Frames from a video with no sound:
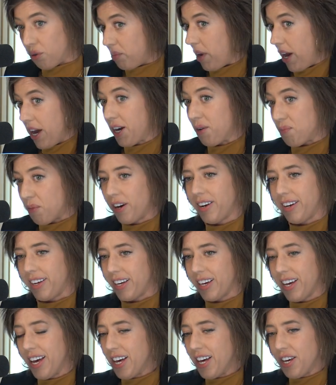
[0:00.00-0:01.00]
make
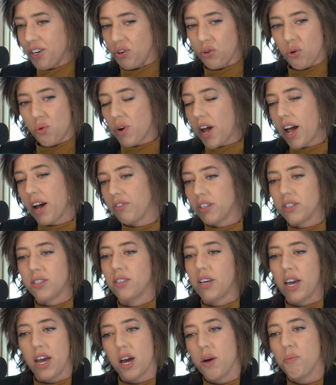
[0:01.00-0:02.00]
money. You don't have to
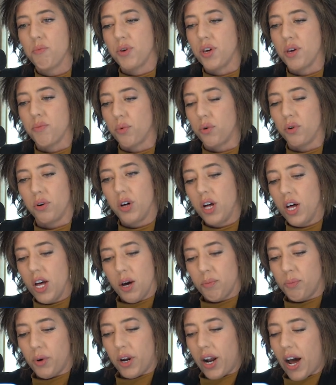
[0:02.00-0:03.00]
scam people.
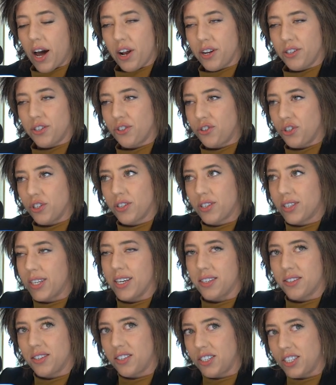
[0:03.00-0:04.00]
But I just
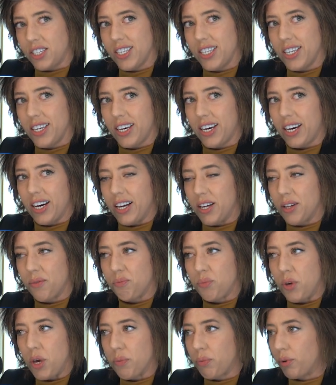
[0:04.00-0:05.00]
like seeing
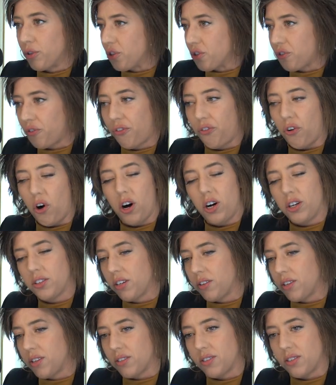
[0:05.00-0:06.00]
people just fall
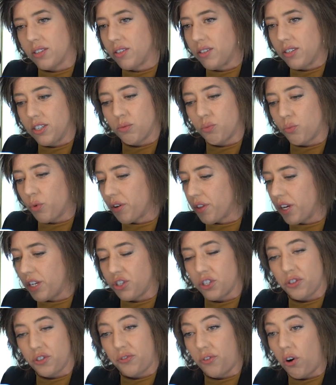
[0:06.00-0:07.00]
to the system where they
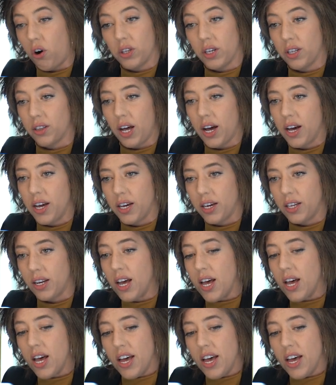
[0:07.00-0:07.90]
just fall in line